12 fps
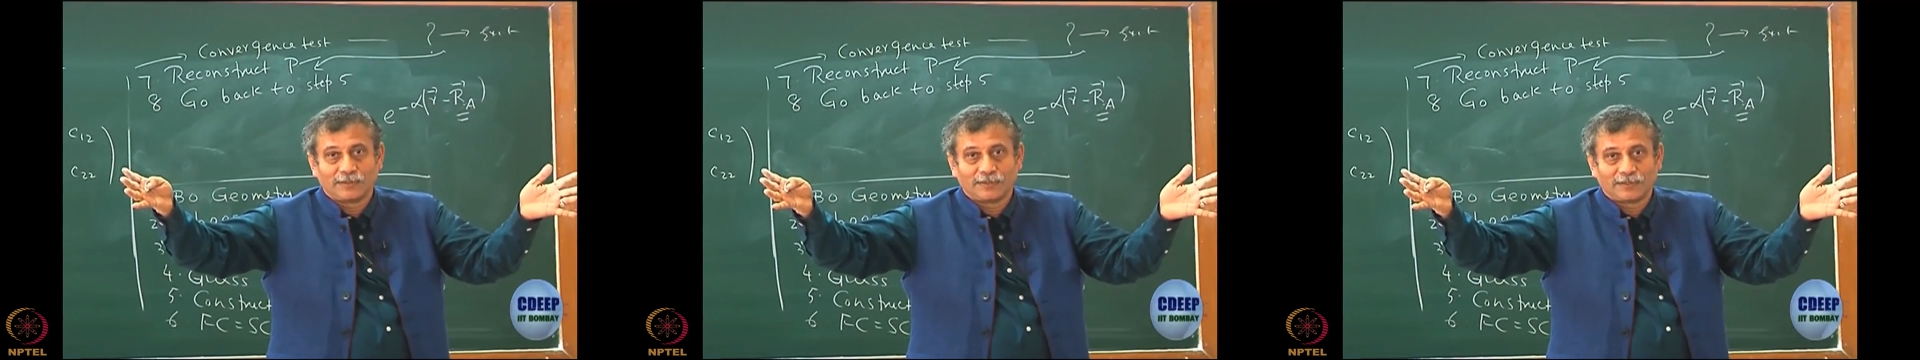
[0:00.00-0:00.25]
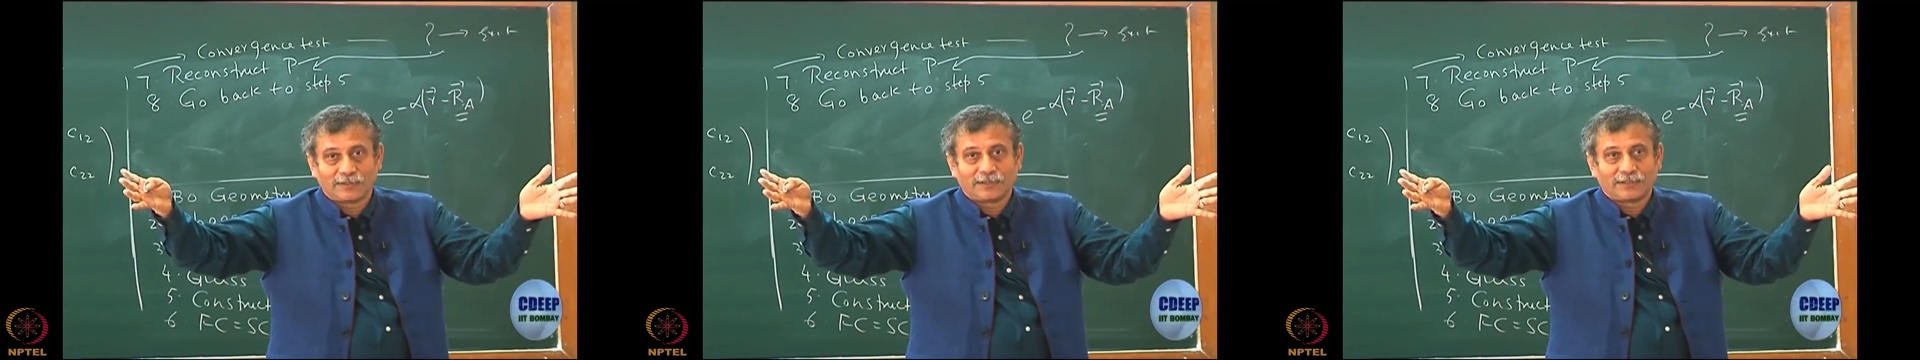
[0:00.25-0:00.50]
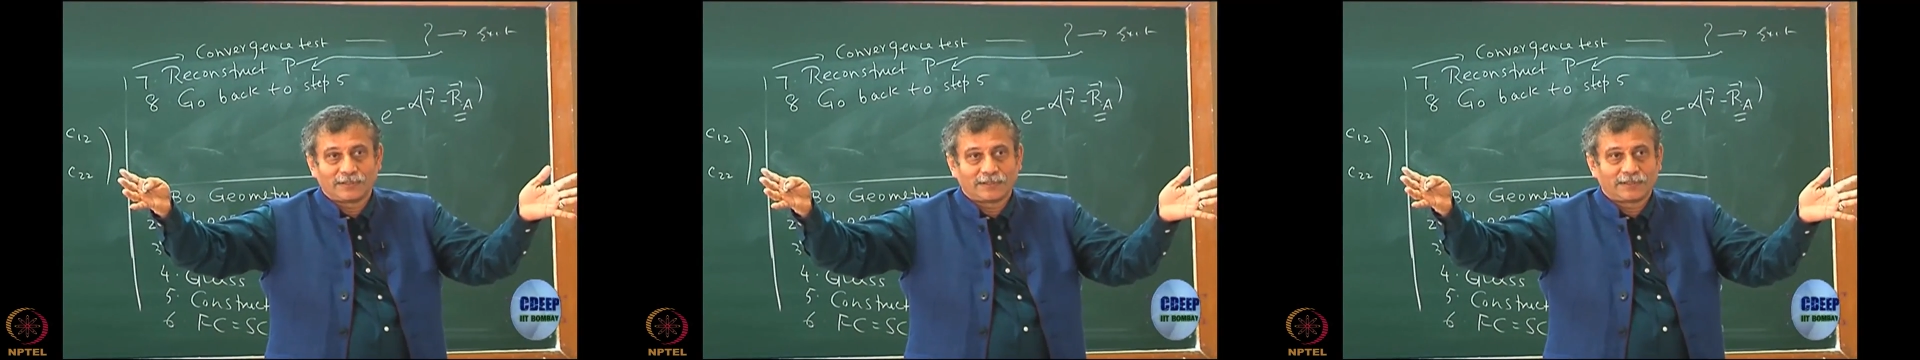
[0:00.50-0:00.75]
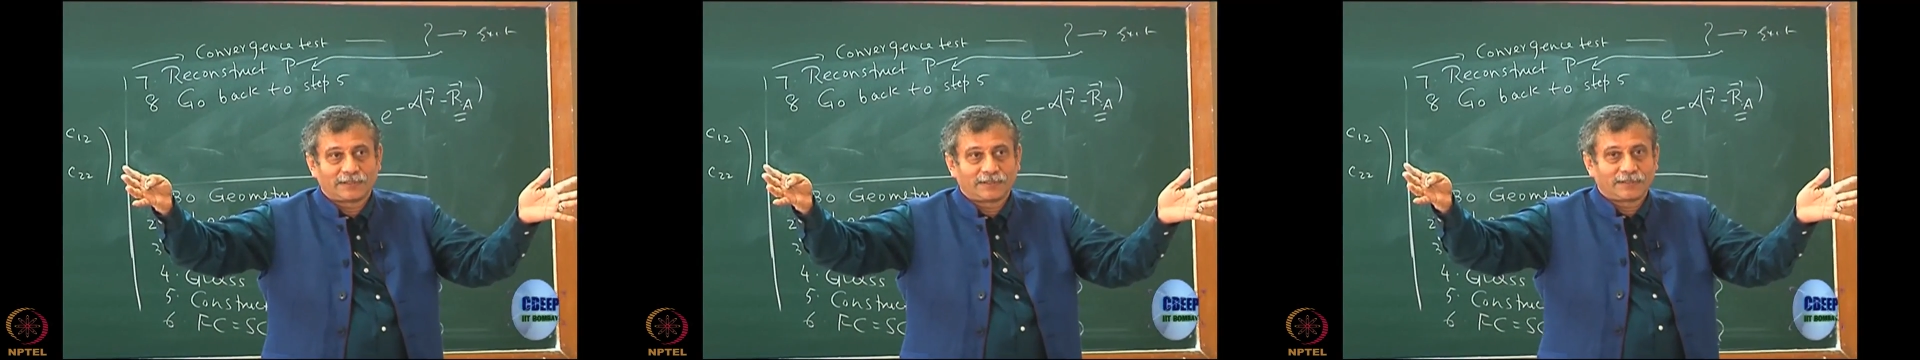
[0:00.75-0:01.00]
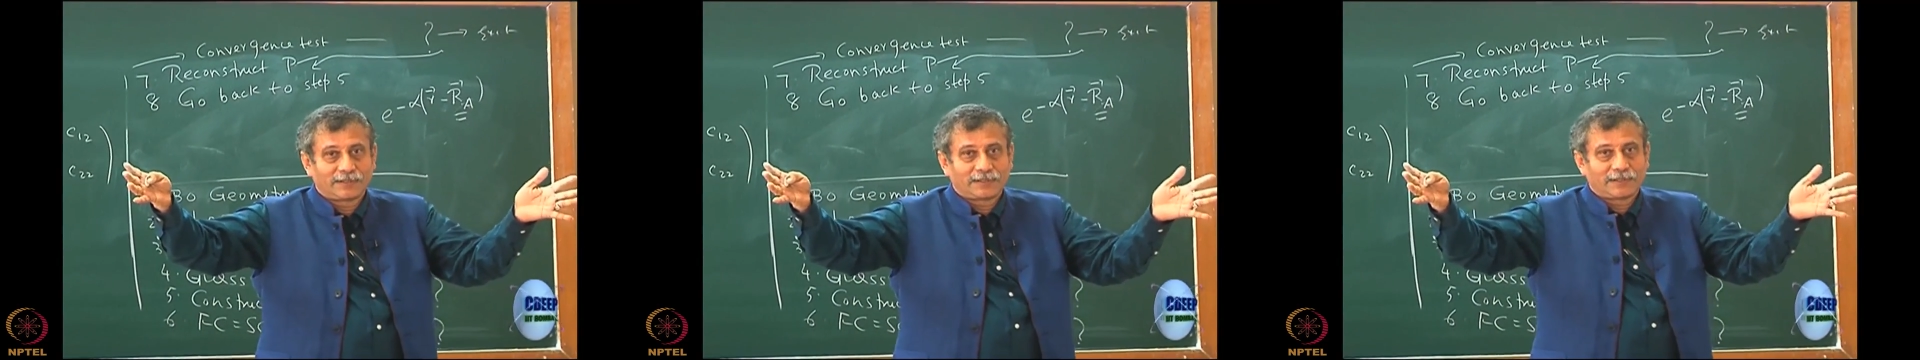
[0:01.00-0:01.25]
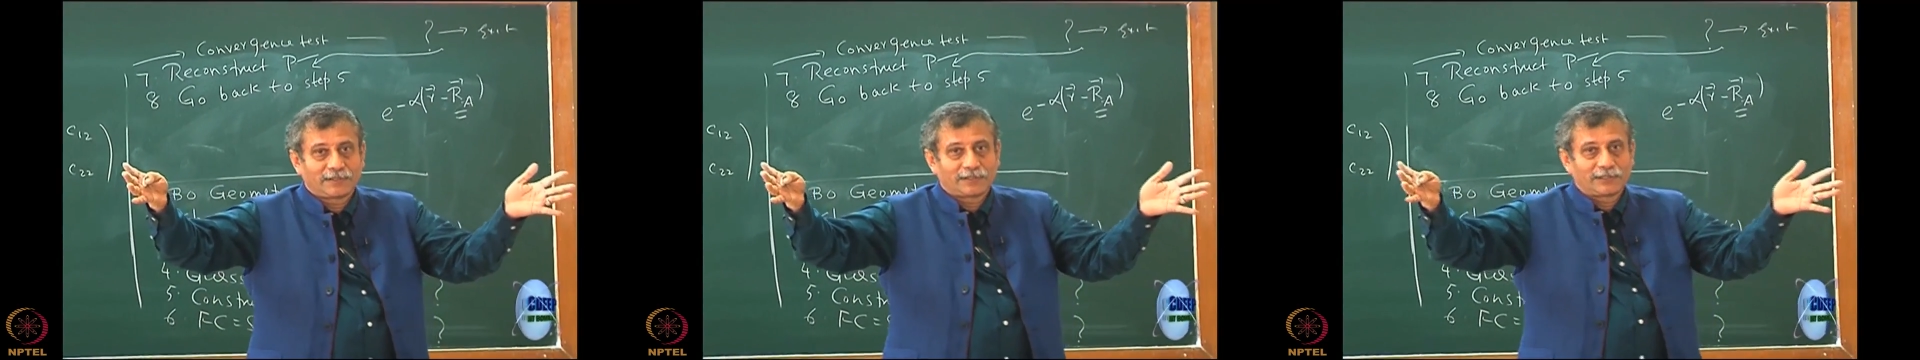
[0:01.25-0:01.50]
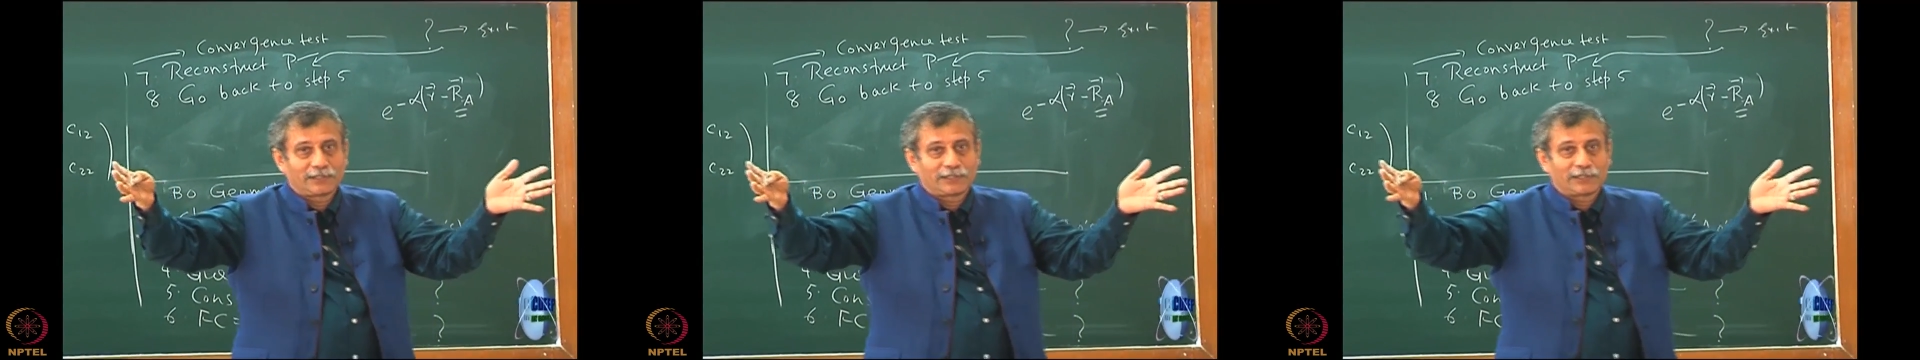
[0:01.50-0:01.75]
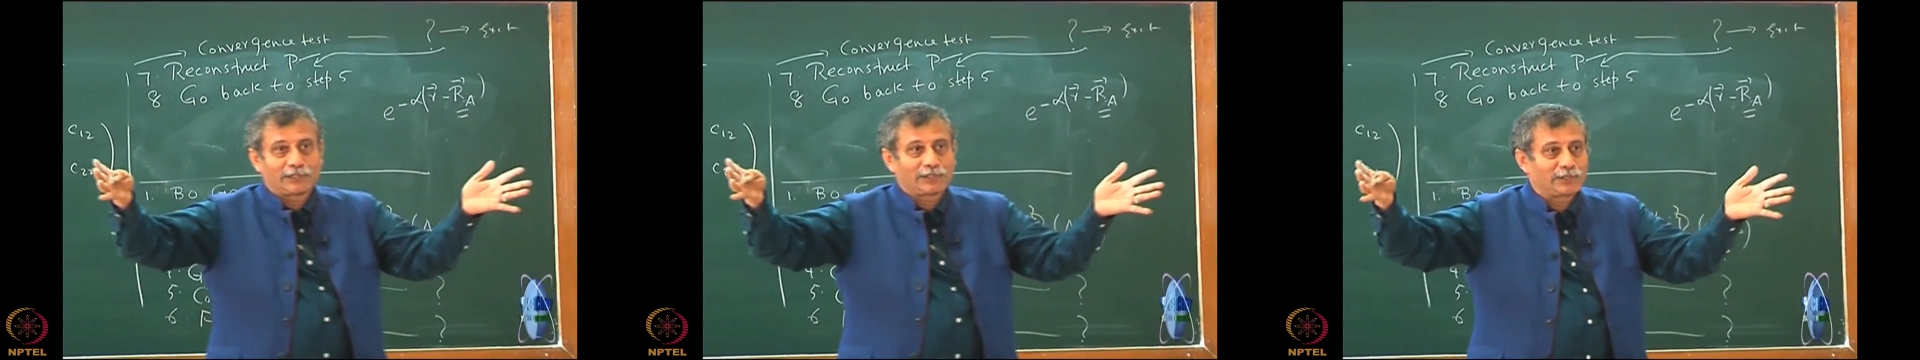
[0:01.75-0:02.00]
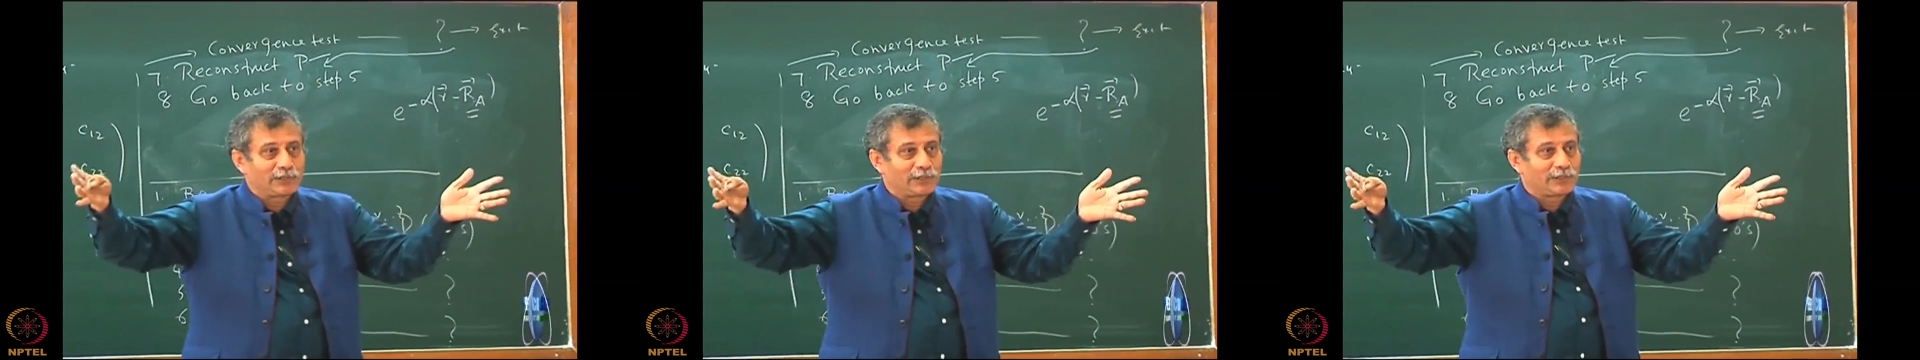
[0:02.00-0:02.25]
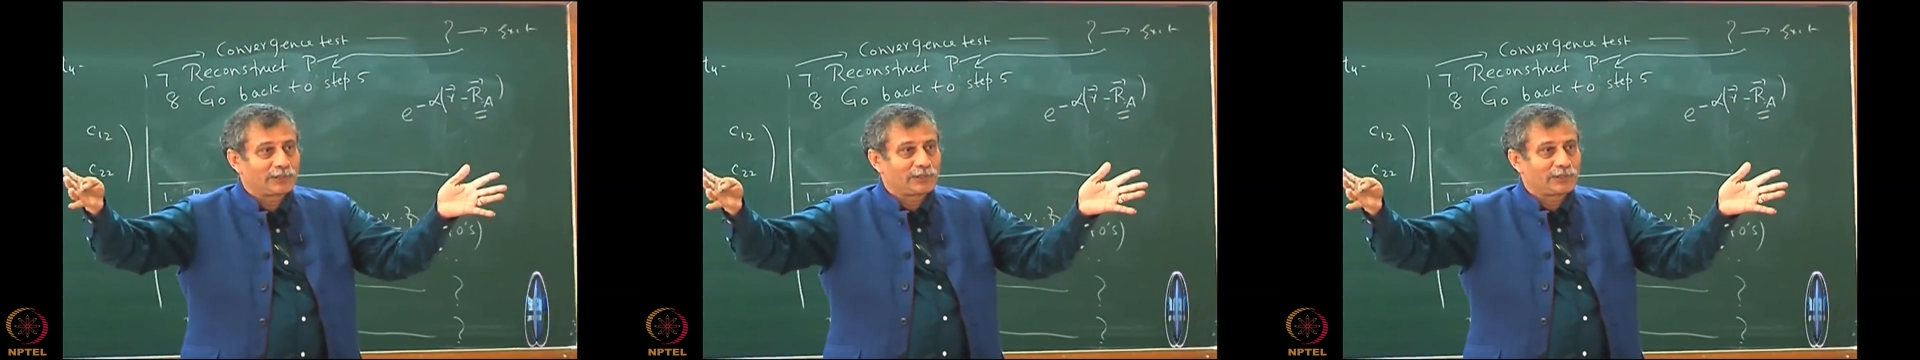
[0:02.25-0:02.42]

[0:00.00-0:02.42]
Nobody speaks.